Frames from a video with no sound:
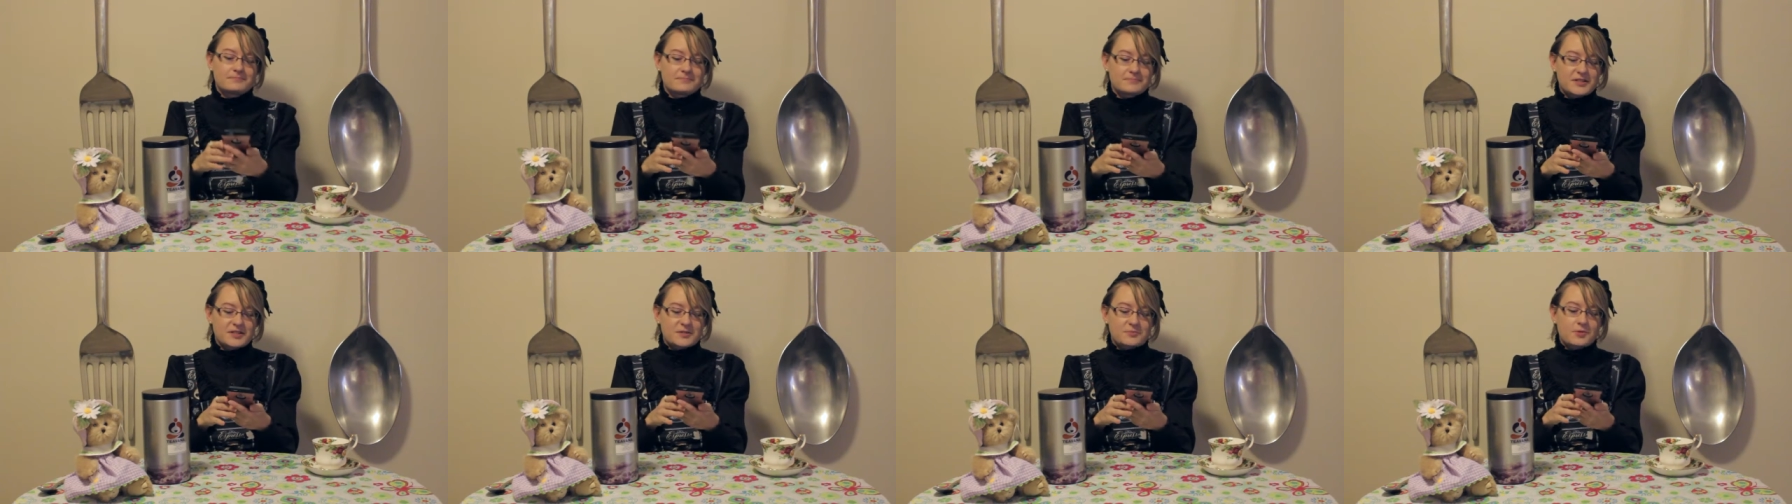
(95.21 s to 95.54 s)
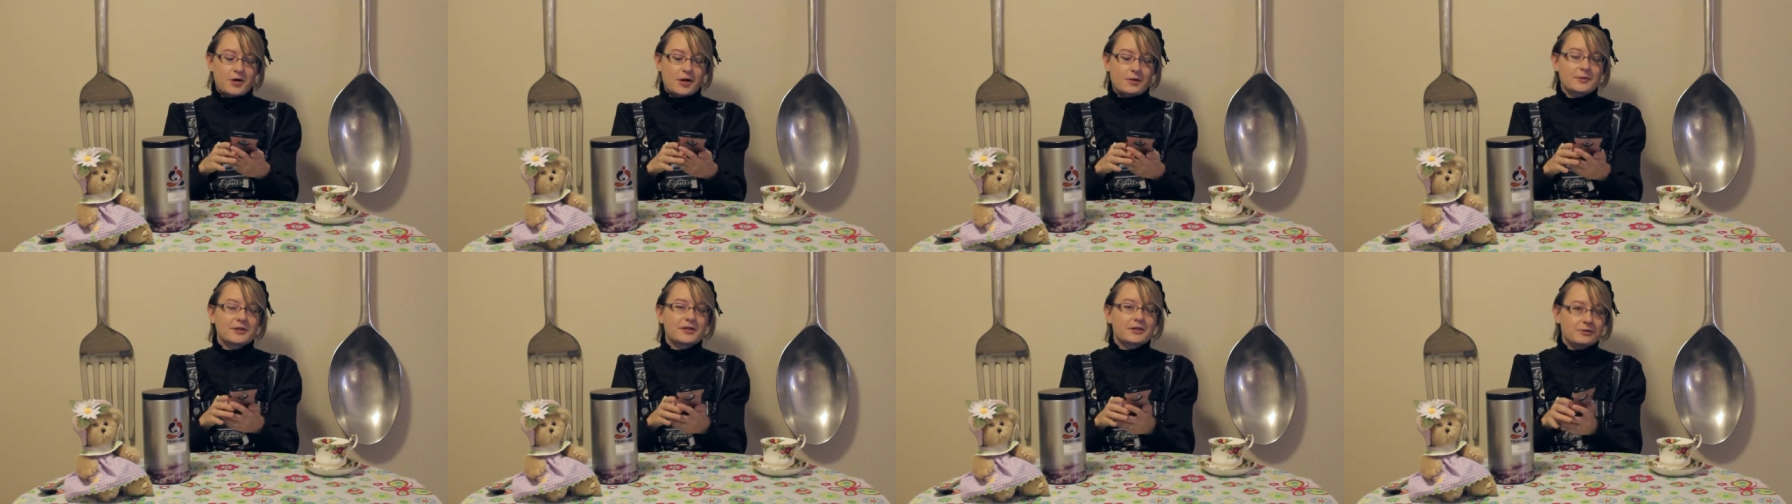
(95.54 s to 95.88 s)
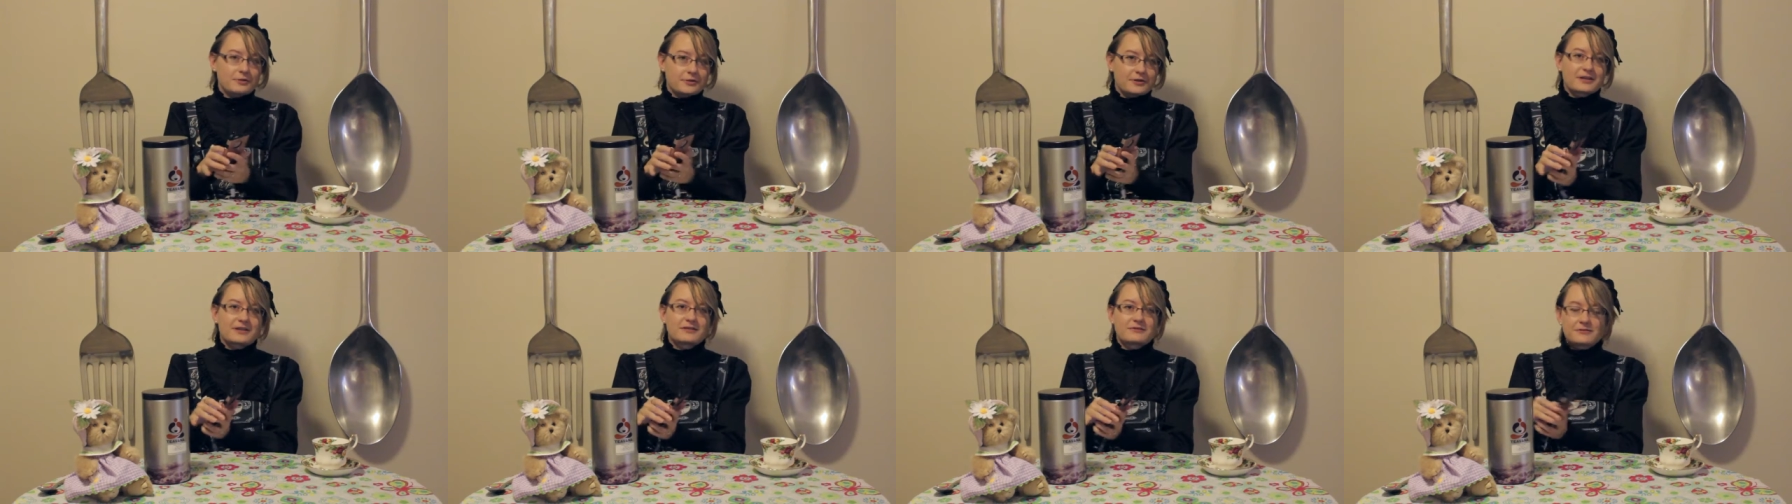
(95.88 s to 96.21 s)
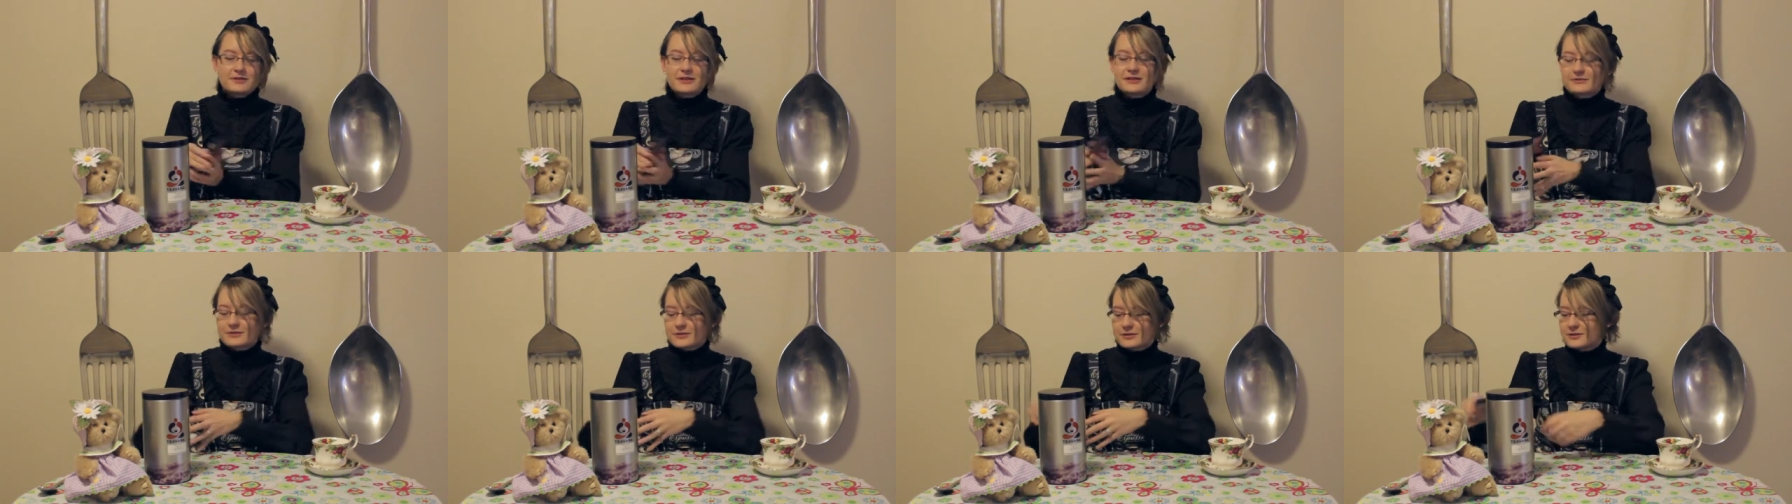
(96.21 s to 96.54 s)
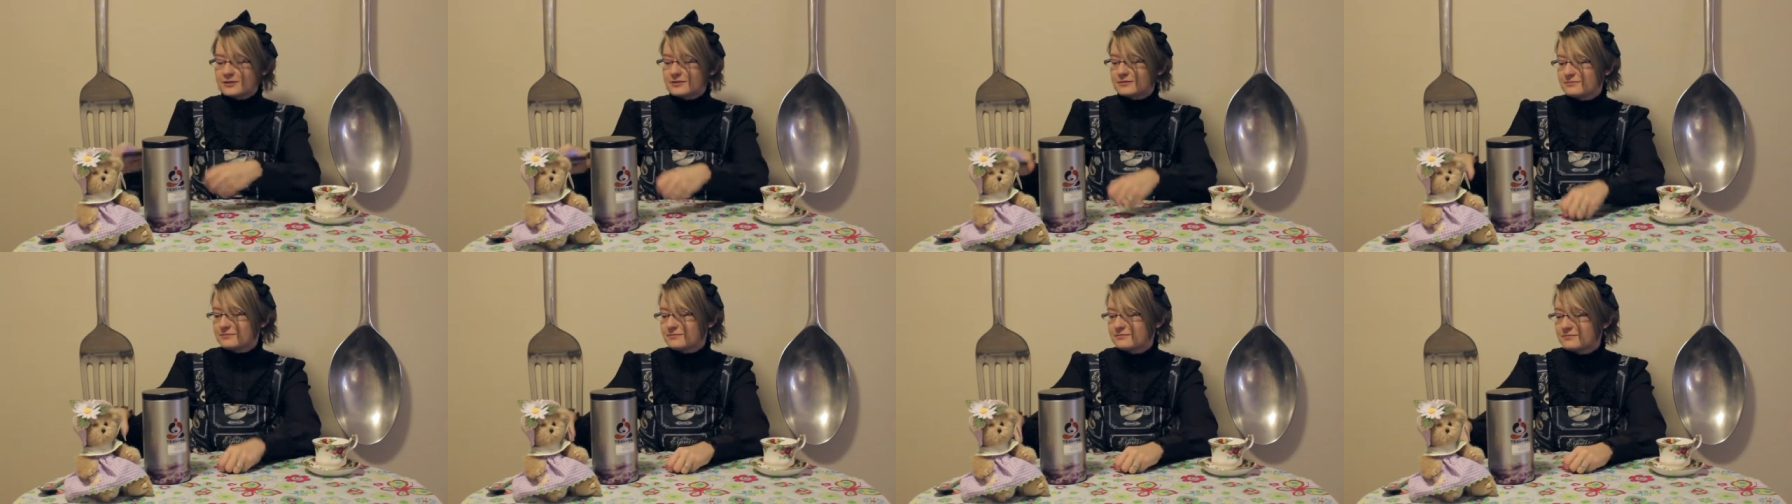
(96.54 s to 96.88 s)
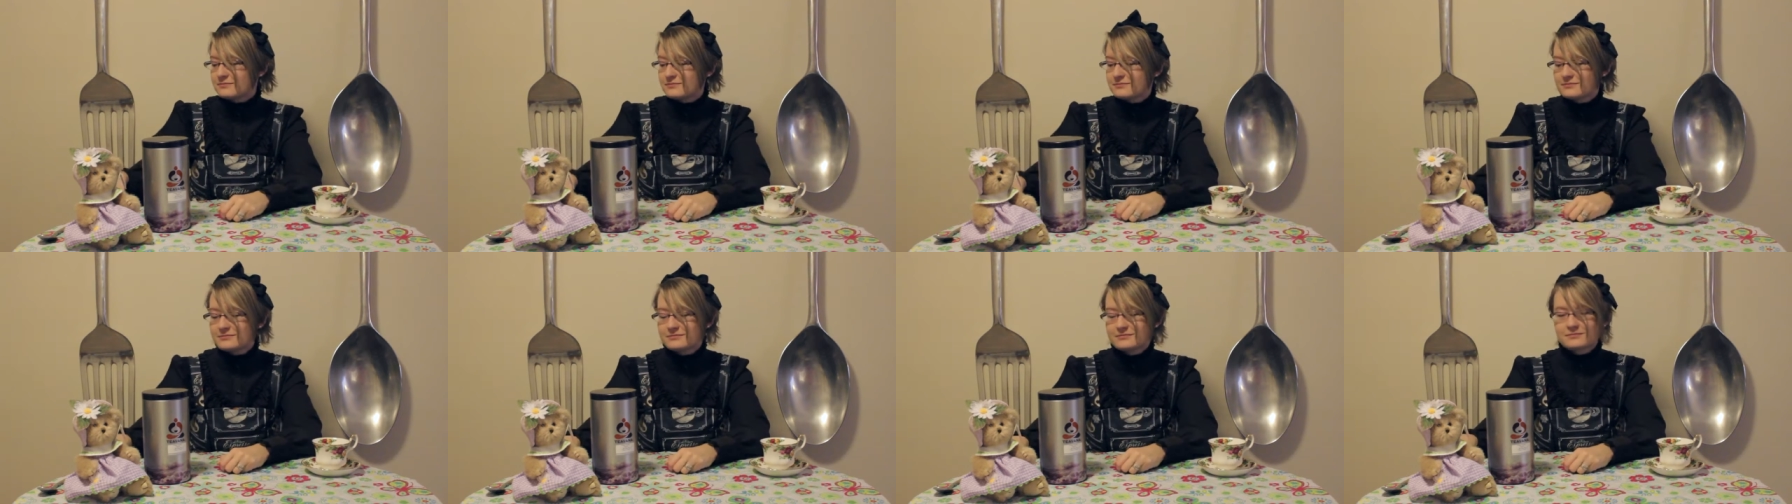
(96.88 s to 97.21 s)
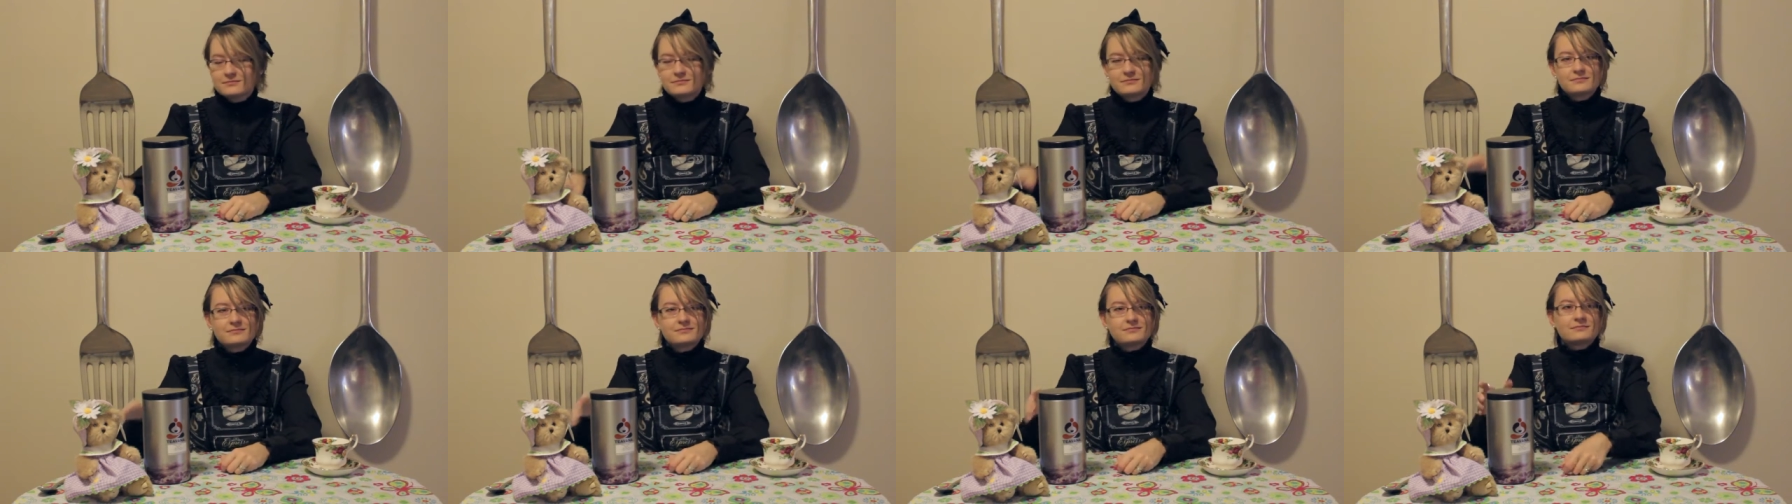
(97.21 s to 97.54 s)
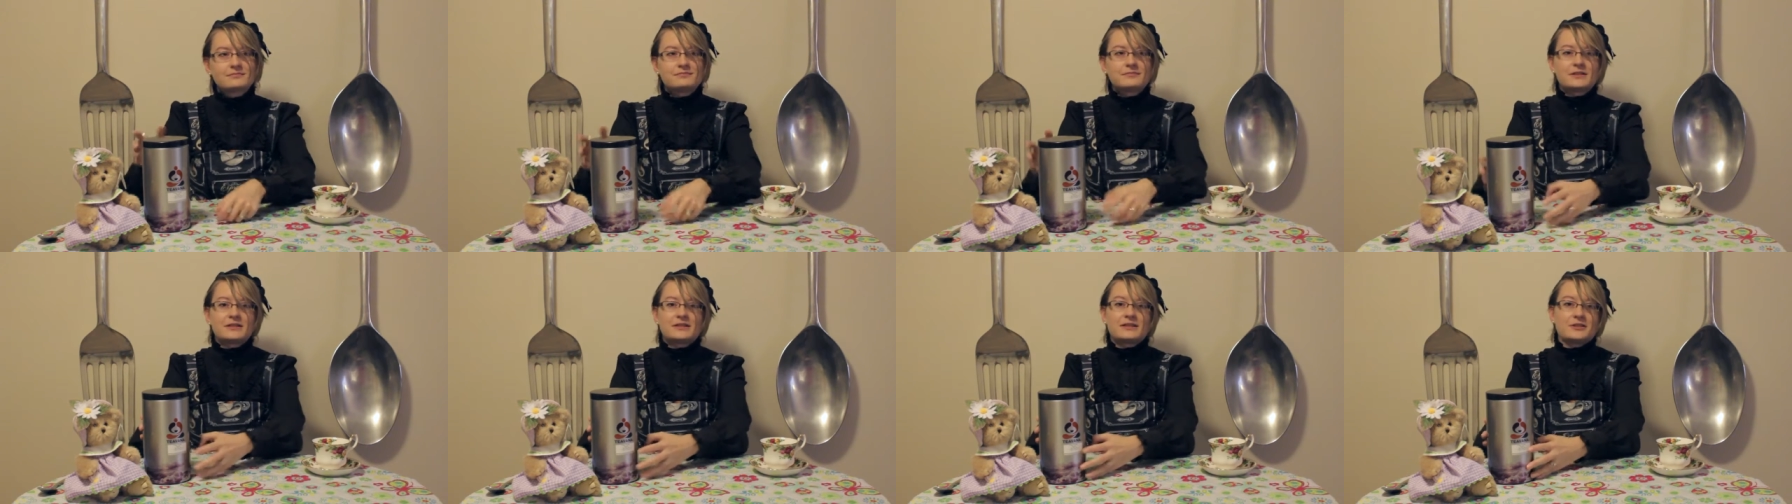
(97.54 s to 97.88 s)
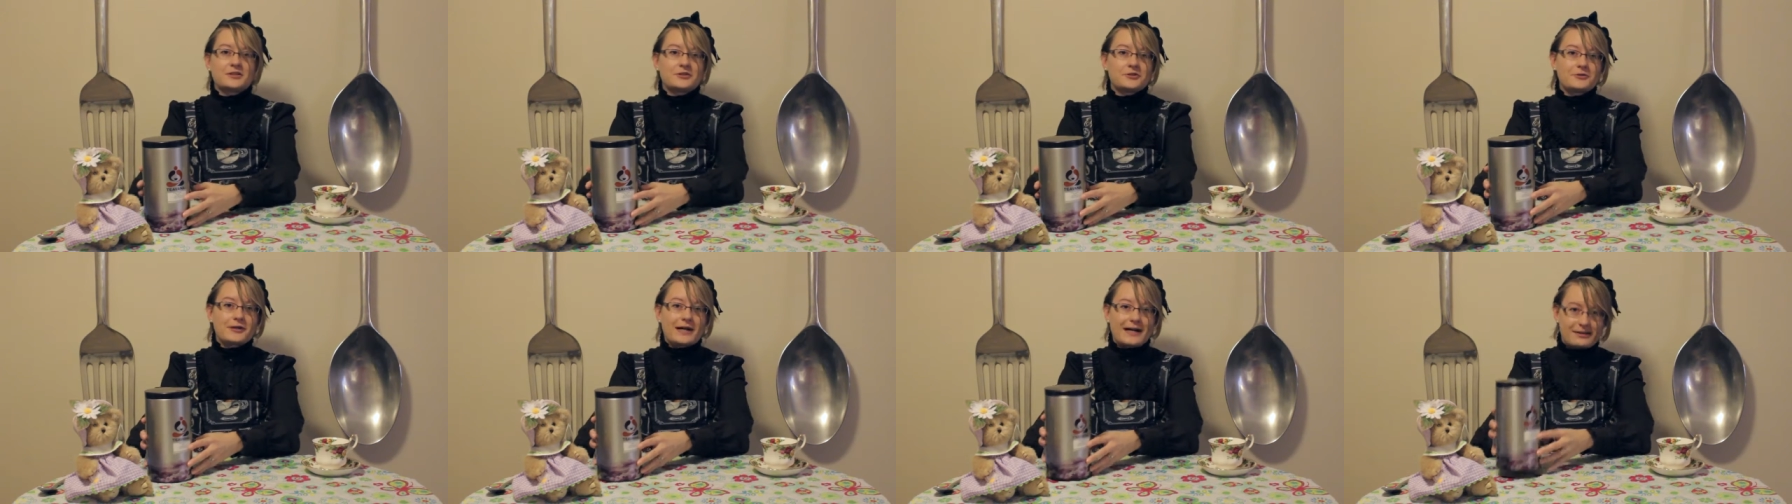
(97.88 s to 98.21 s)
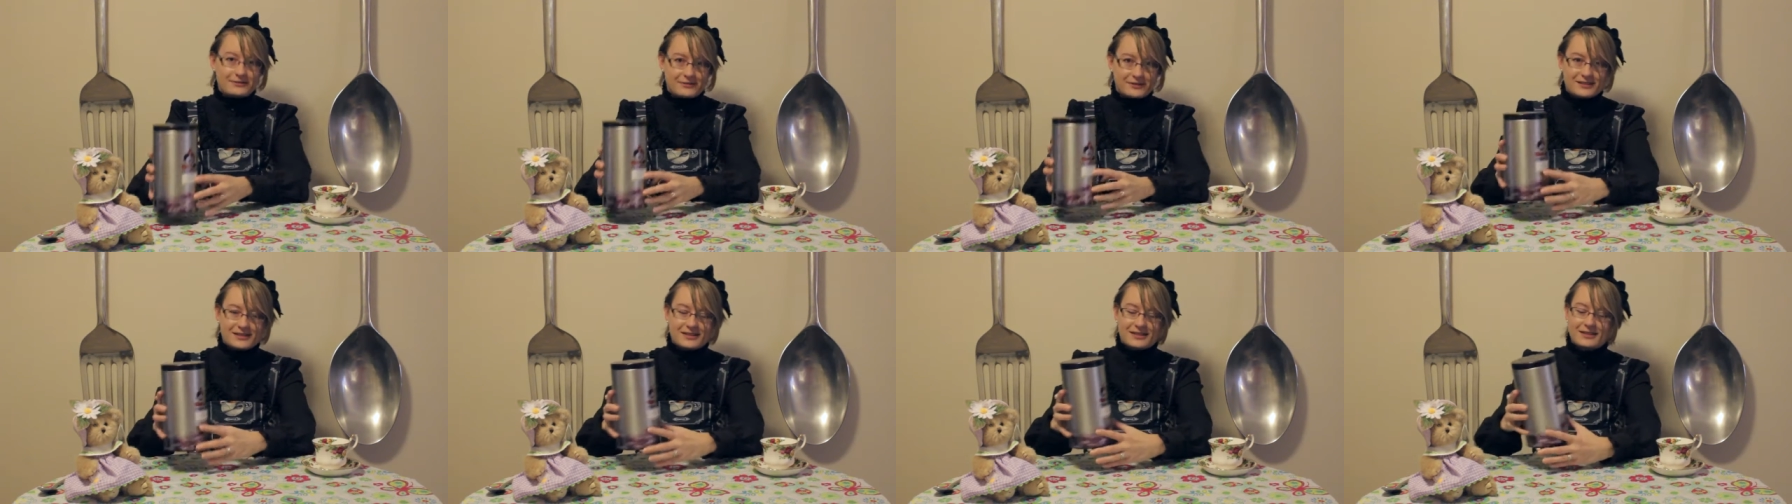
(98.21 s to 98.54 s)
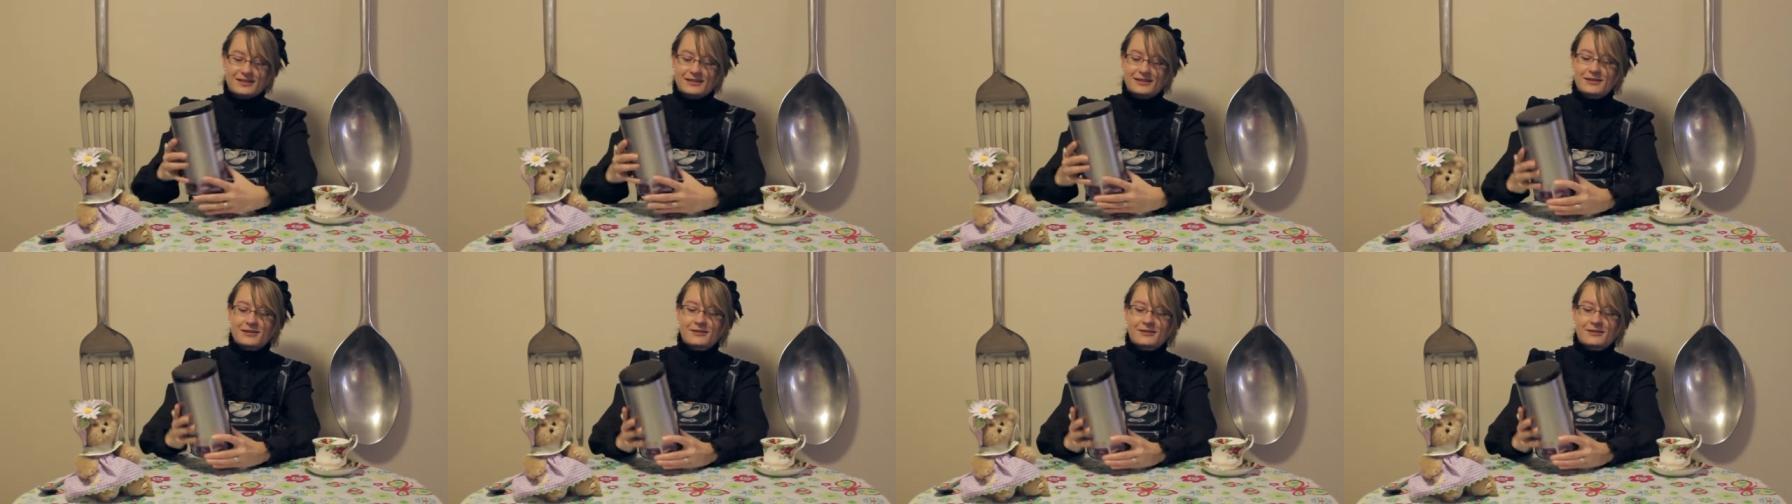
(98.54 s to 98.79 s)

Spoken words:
It's probably coconut flavored. But there you have it.